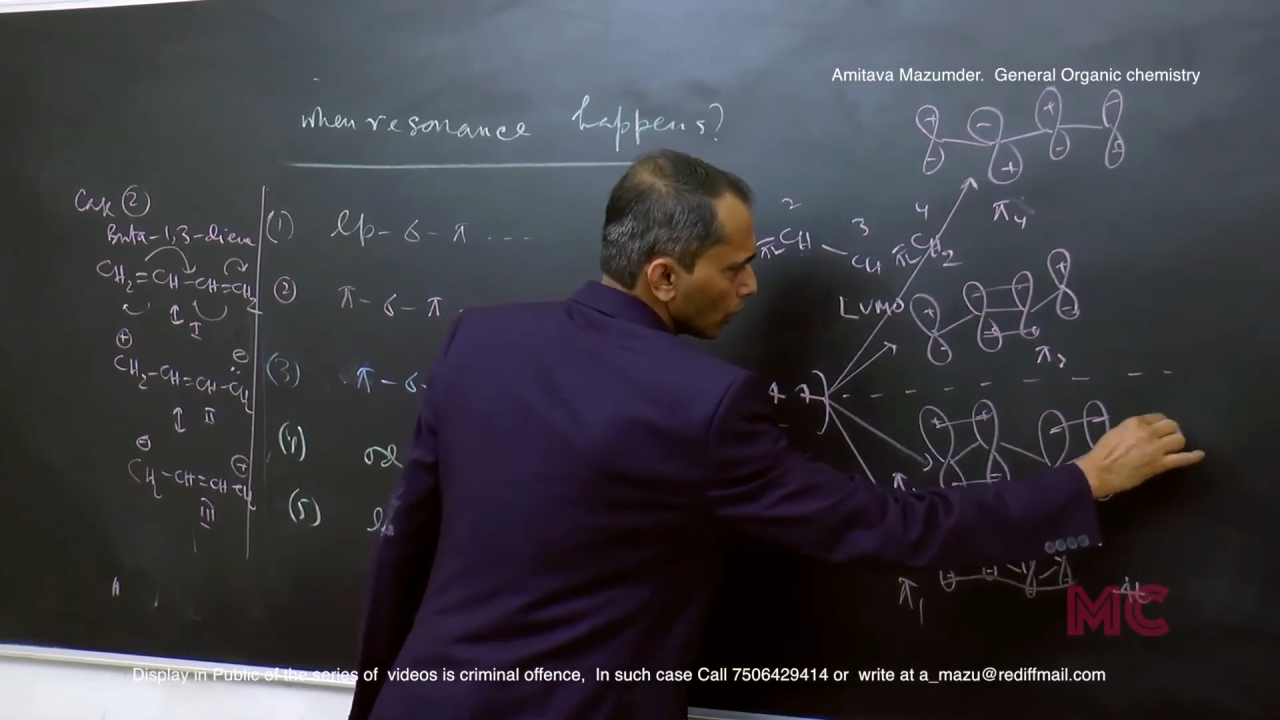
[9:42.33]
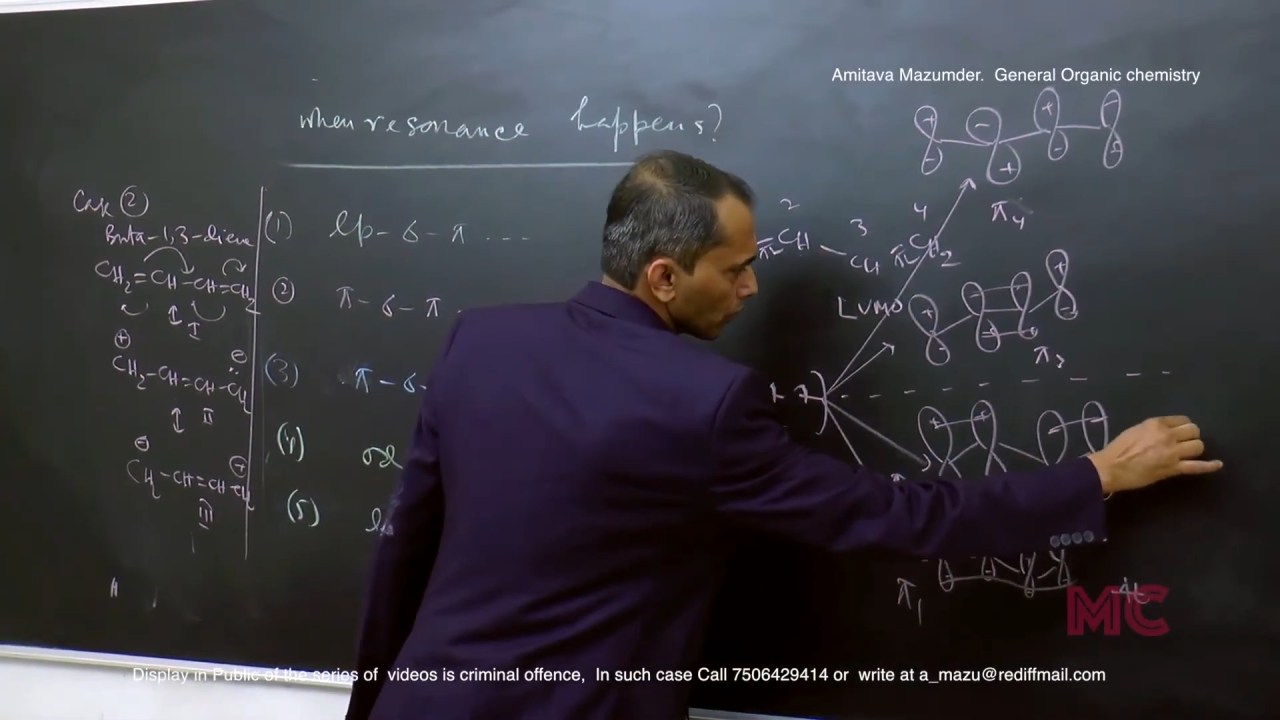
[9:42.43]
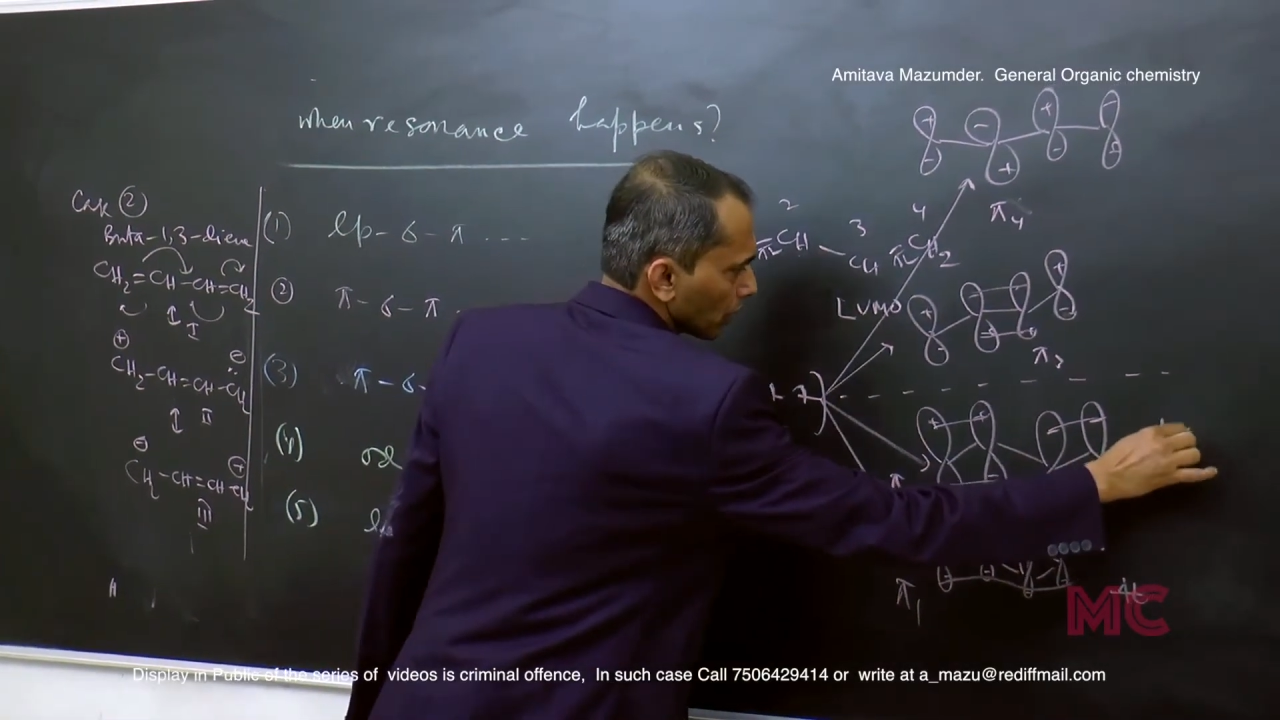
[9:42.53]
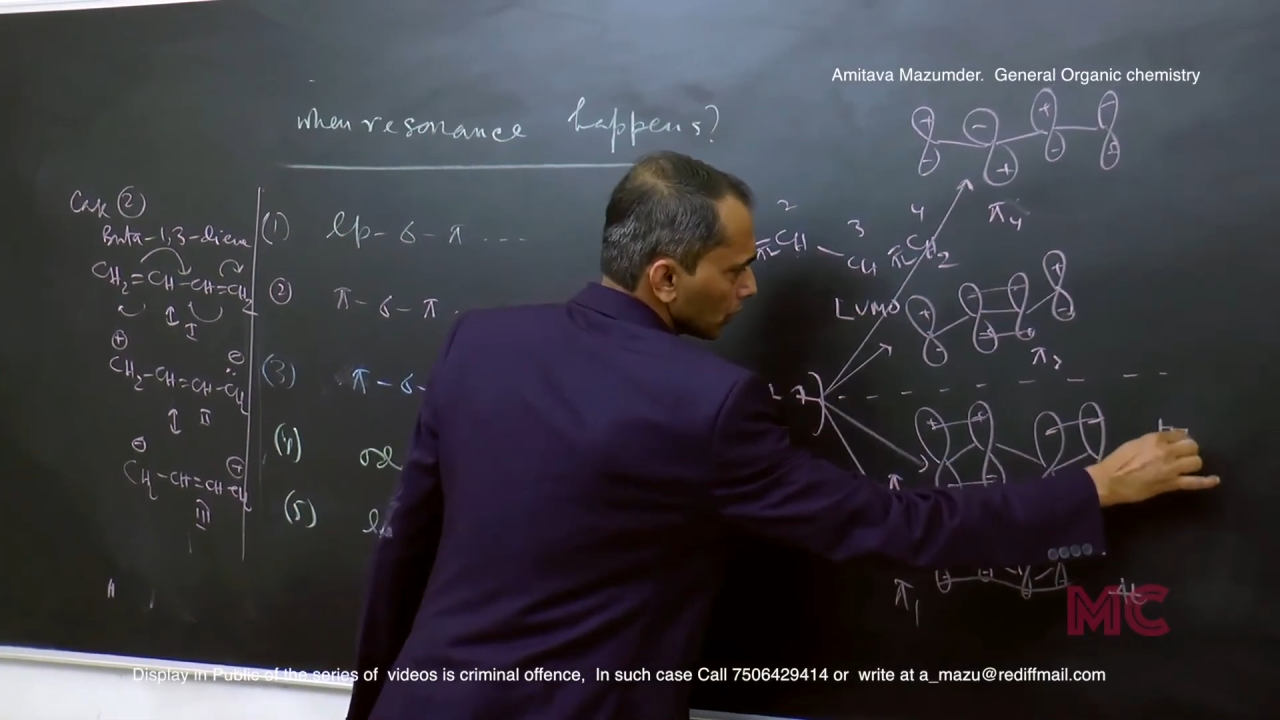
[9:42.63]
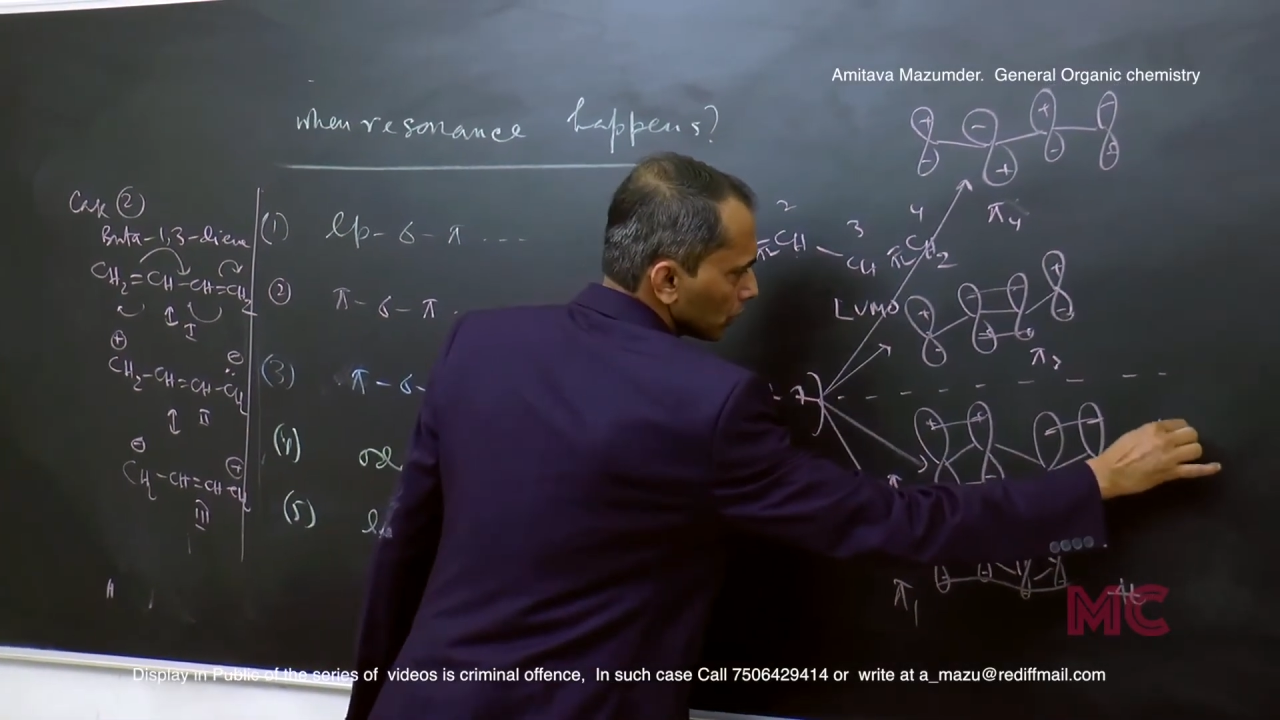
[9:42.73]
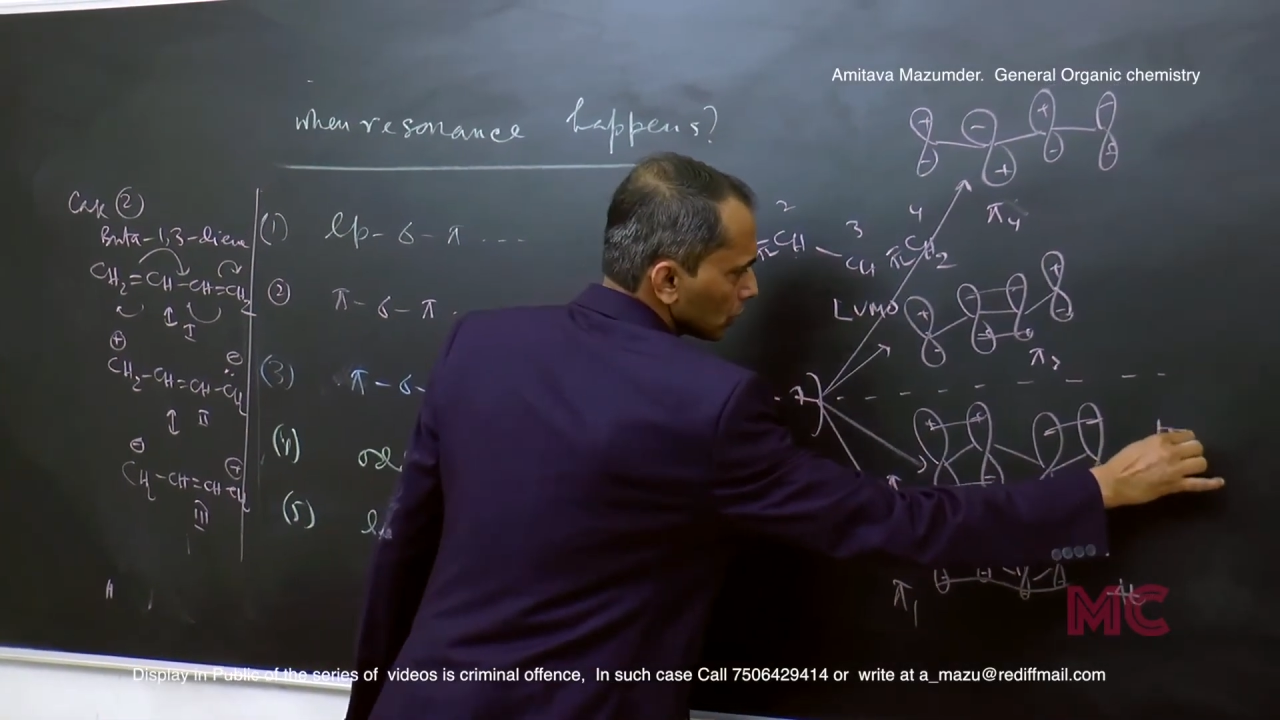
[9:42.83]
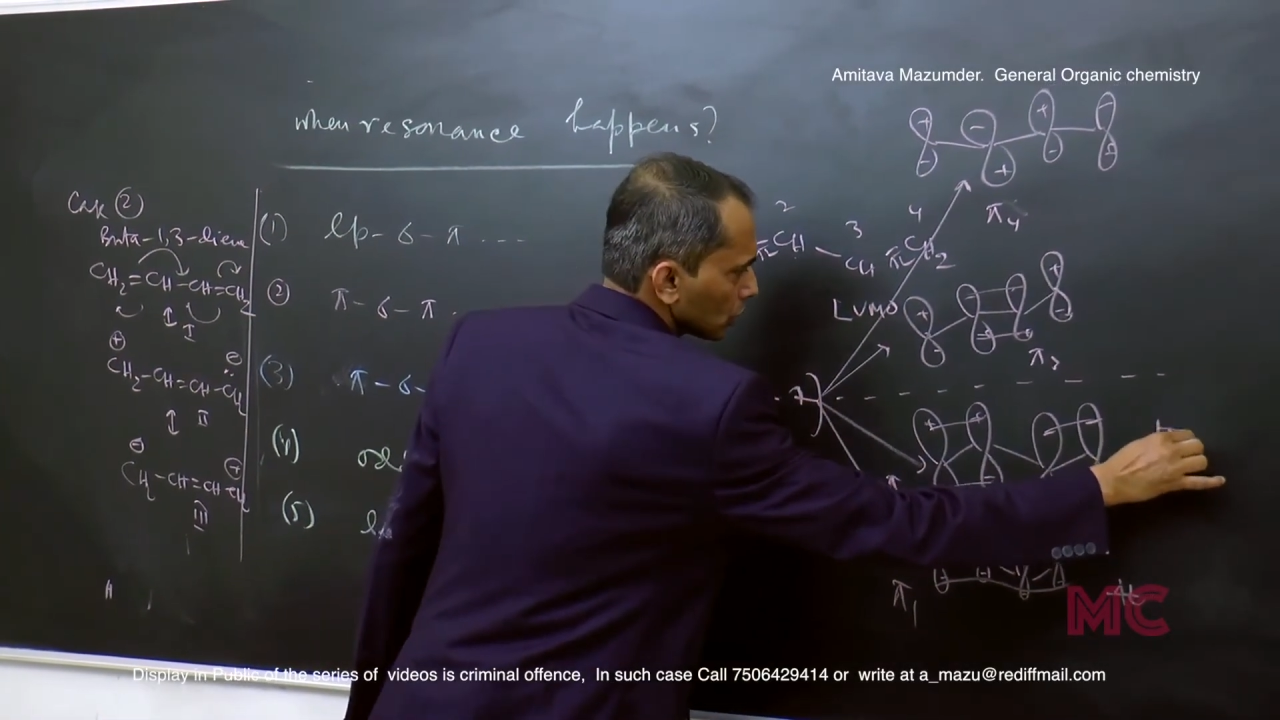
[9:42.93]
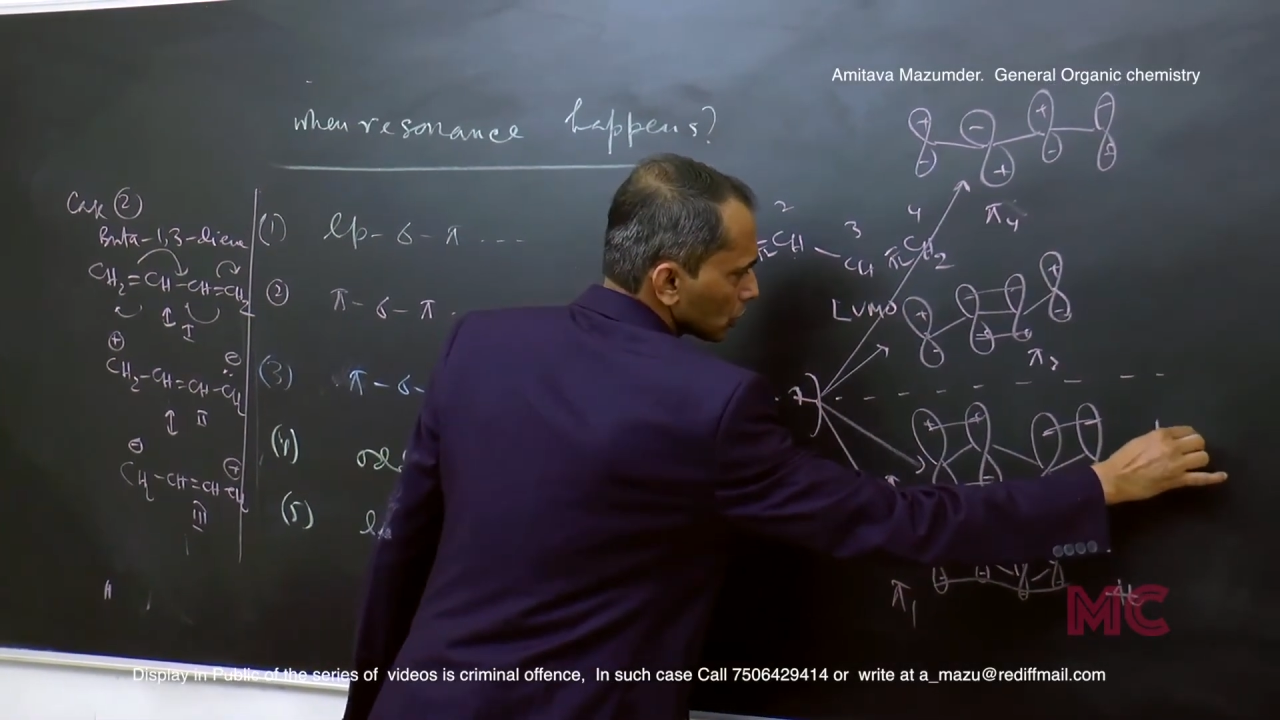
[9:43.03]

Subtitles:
That is, this